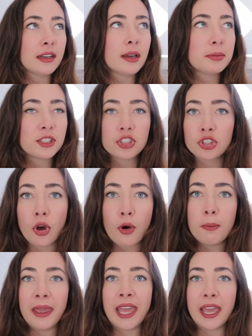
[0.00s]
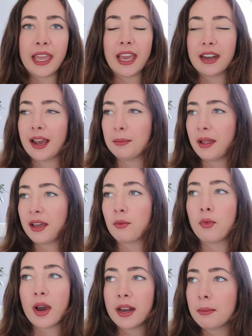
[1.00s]
end up so big, and I'm
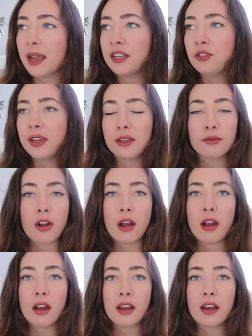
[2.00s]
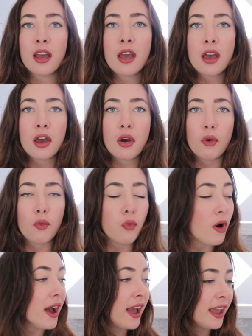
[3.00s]
like, what am I doing wrong?
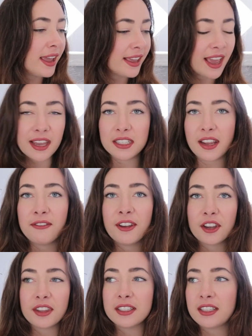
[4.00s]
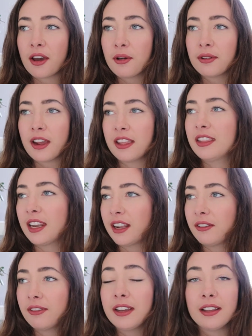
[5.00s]
Why can't I figure this out? And then
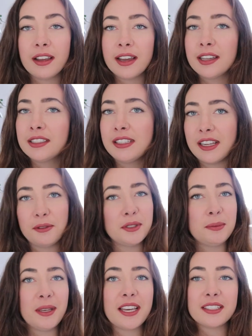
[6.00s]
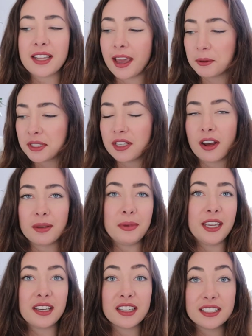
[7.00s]
I realized it was because I was not
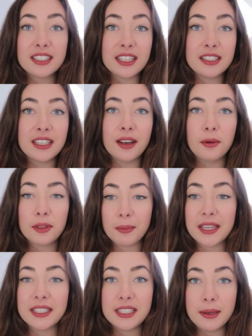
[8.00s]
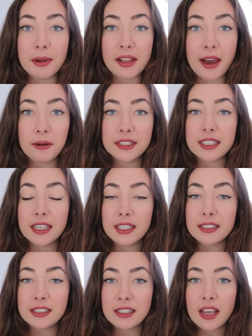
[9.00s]
being consistent with my seam
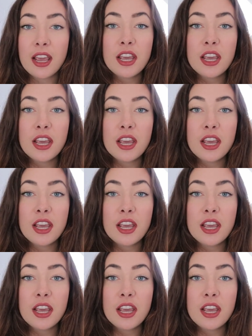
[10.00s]
allowances.